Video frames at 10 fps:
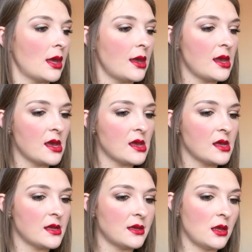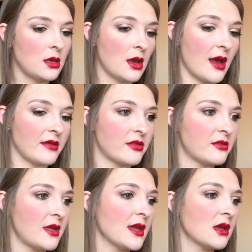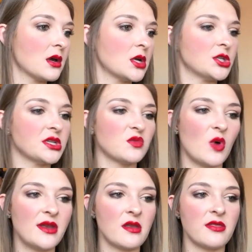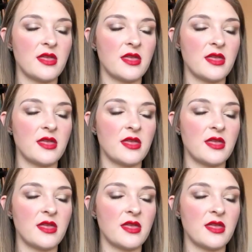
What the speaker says: And I think just one